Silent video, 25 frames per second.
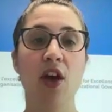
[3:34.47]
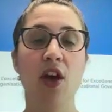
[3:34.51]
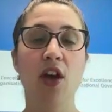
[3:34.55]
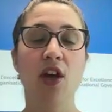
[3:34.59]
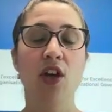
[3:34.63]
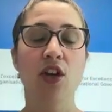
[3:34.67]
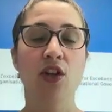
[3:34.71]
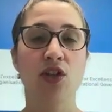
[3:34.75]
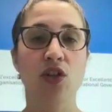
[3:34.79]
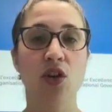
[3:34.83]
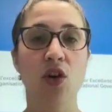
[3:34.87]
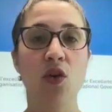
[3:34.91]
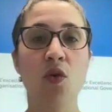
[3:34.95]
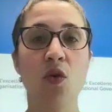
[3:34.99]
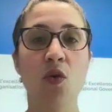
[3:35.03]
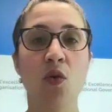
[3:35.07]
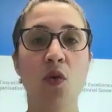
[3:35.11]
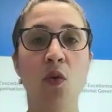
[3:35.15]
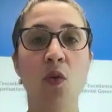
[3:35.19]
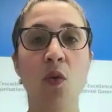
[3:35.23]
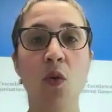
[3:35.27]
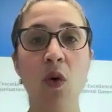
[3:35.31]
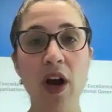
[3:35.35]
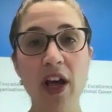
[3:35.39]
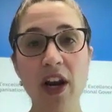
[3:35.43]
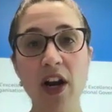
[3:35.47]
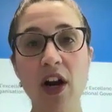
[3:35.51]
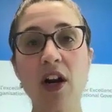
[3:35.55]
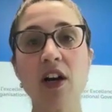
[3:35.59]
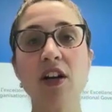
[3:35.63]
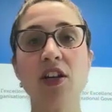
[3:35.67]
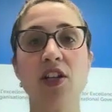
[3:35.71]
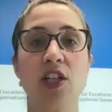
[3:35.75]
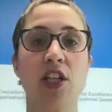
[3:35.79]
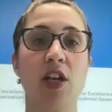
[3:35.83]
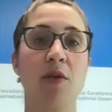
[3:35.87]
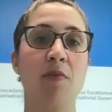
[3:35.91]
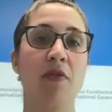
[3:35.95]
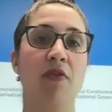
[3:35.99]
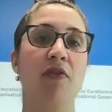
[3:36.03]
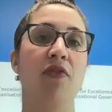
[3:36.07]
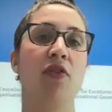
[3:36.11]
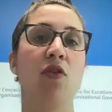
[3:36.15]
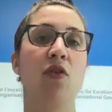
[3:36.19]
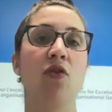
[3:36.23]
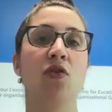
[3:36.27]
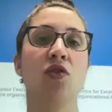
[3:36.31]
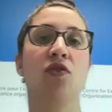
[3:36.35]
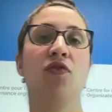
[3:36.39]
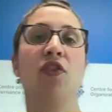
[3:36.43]
So, what are some of
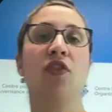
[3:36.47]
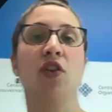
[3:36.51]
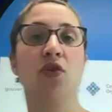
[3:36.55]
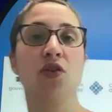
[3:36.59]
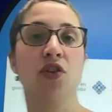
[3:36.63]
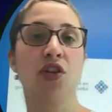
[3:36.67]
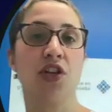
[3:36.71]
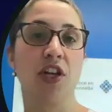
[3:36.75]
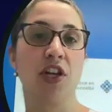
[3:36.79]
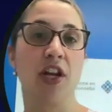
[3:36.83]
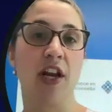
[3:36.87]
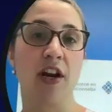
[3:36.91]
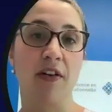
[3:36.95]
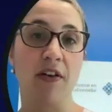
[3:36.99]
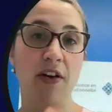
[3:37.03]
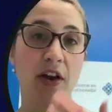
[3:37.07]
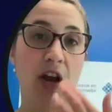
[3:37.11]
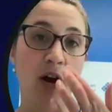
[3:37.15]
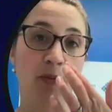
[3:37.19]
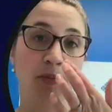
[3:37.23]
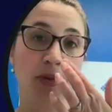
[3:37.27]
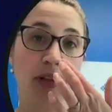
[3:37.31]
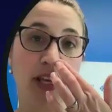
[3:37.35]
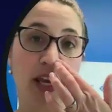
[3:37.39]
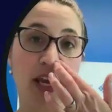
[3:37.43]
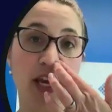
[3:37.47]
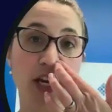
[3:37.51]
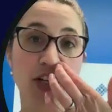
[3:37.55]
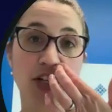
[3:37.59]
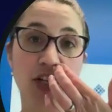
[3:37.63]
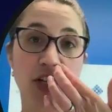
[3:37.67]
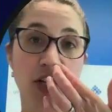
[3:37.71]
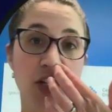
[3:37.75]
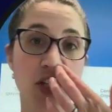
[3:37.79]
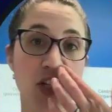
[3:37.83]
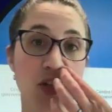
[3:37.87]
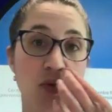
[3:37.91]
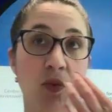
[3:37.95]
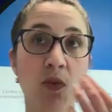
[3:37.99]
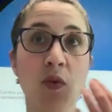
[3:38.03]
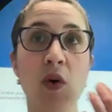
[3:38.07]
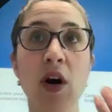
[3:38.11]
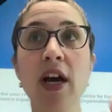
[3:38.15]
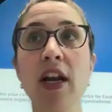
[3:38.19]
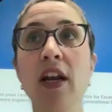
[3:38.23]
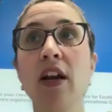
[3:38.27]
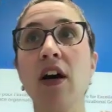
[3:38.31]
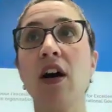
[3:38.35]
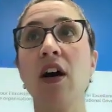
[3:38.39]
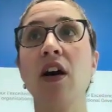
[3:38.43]
those fiduciary obligations?
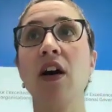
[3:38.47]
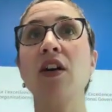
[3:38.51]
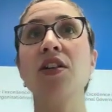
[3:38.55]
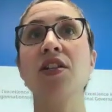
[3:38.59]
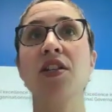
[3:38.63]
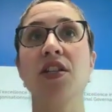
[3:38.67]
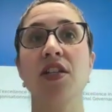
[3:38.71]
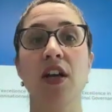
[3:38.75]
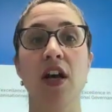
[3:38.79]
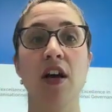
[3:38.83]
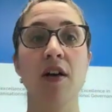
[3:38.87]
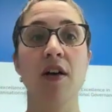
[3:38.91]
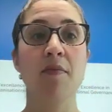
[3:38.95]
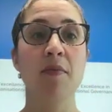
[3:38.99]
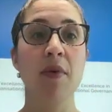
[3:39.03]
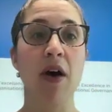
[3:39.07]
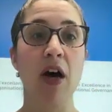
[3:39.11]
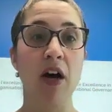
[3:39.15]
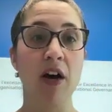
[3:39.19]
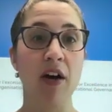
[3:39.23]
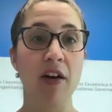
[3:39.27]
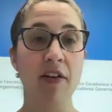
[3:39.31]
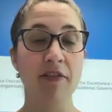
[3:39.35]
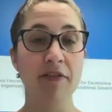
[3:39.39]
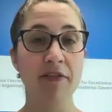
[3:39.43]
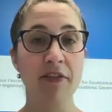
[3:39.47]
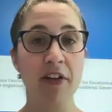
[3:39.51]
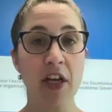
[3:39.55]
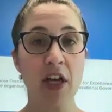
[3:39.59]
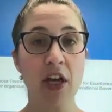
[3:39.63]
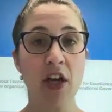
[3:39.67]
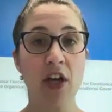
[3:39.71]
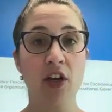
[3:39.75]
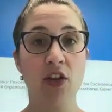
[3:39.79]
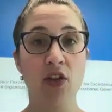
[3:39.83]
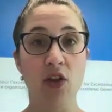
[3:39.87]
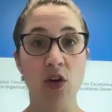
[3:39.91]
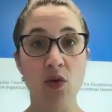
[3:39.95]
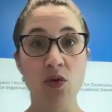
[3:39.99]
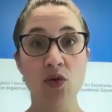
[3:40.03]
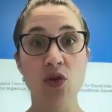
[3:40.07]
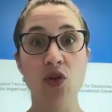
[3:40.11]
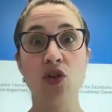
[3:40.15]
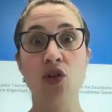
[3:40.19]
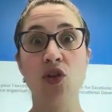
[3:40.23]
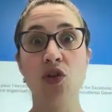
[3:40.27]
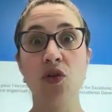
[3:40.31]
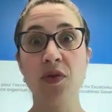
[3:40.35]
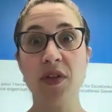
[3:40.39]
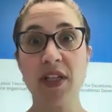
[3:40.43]
What are some of those
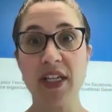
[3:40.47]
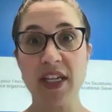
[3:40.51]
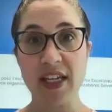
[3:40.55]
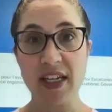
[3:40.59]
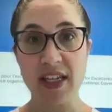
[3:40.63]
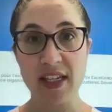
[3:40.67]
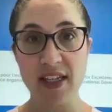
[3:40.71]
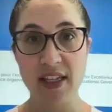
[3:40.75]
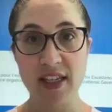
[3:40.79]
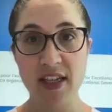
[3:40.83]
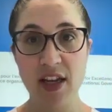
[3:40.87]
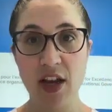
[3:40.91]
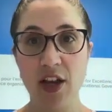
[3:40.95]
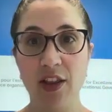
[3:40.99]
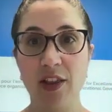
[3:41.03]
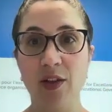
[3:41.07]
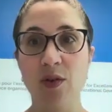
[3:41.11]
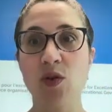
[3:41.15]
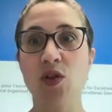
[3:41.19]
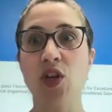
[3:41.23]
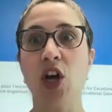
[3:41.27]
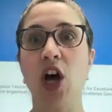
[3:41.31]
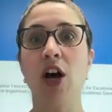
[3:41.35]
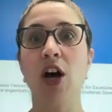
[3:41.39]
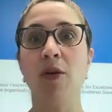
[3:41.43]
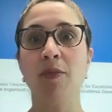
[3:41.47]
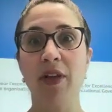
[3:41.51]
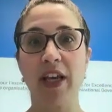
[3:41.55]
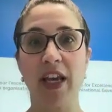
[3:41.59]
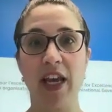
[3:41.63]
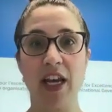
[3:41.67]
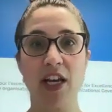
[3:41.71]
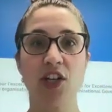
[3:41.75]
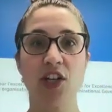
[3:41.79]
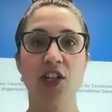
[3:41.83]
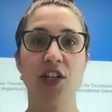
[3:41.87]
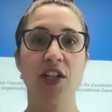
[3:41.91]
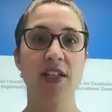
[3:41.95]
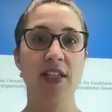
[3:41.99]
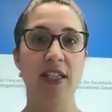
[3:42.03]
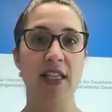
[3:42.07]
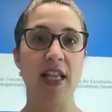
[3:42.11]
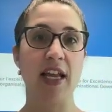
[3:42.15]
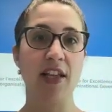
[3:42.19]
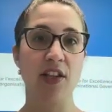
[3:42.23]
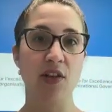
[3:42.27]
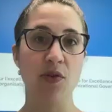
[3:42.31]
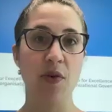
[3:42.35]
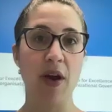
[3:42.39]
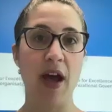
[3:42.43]
duties, those obligations
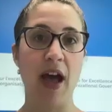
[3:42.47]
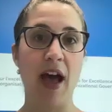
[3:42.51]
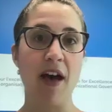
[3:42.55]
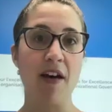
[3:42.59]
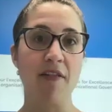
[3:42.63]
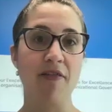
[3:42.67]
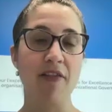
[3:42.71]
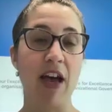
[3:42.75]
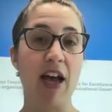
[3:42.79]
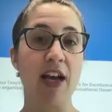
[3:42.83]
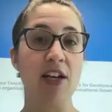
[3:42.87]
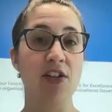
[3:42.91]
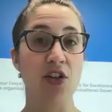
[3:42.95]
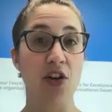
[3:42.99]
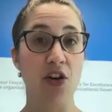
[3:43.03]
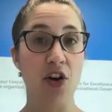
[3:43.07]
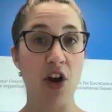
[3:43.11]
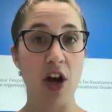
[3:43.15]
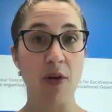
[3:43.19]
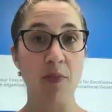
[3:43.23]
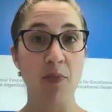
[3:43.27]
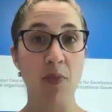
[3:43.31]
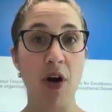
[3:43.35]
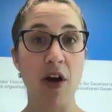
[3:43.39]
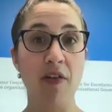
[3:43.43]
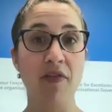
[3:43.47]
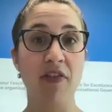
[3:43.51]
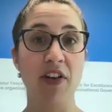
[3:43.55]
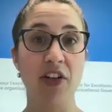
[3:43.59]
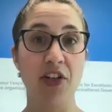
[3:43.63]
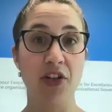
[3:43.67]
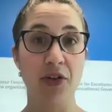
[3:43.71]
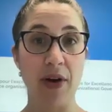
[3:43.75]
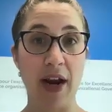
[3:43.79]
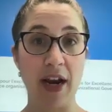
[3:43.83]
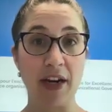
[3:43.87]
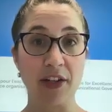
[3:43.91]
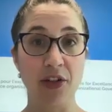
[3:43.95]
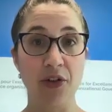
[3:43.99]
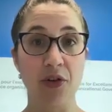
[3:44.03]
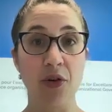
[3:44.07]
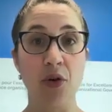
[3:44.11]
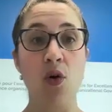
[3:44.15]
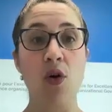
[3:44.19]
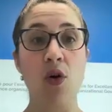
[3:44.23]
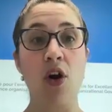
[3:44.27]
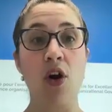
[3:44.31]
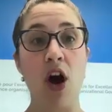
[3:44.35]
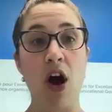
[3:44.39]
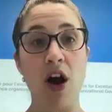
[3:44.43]
that you have as a nonprofit director
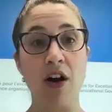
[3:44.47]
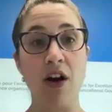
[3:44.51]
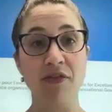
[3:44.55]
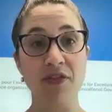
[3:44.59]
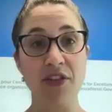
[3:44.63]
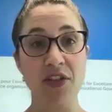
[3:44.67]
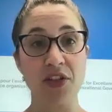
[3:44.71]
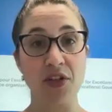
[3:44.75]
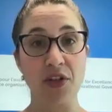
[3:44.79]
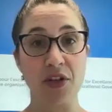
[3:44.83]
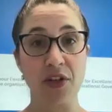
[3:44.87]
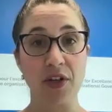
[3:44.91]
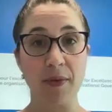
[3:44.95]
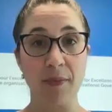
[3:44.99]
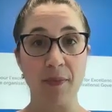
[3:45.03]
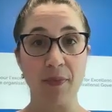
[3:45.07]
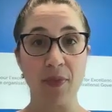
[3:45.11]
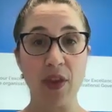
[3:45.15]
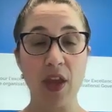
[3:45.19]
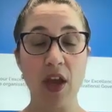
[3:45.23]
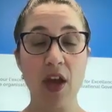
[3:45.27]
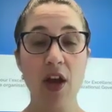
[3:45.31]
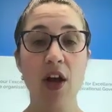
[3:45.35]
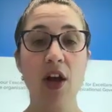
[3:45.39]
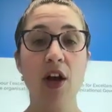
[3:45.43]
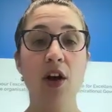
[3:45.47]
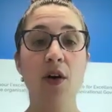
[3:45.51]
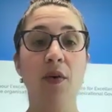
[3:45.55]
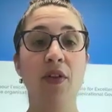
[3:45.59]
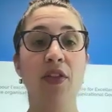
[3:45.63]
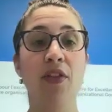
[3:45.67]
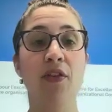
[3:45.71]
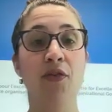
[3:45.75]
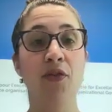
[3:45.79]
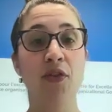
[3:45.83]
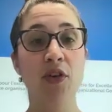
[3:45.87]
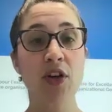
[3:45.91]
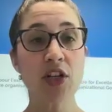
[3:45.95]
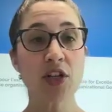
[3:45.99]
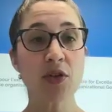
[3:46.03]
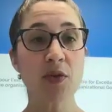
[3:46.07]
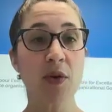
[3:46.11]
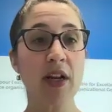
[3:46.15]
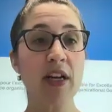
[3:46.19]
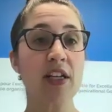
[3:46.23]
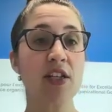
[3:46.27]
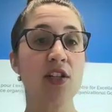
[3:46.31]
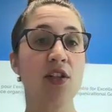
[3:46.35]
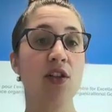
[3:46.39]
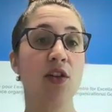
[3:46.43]
or officer? Well, the first
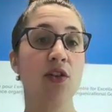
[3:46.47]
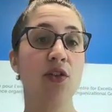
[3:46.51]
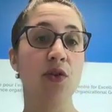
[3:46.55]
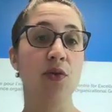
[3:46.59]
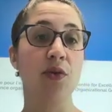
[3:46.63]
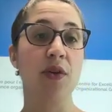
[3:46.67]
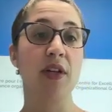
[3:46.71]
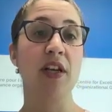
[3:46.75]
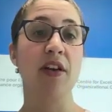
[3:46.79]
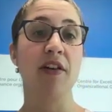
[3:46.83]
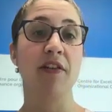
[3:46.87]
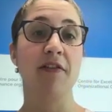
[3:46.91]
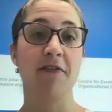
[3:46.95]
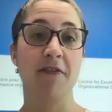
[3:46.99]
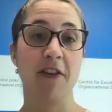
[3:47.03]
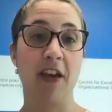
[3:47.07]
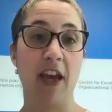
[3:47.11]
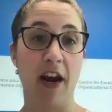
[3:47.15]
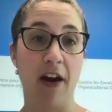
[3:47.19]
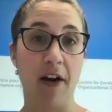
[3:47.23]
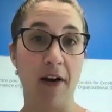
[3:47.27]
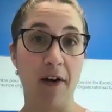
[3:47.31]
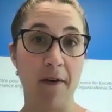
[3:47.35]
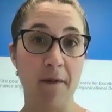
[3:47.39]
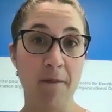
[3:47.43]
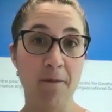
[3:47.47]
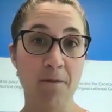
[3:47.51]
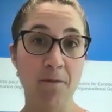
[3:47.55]
one is the duty of care.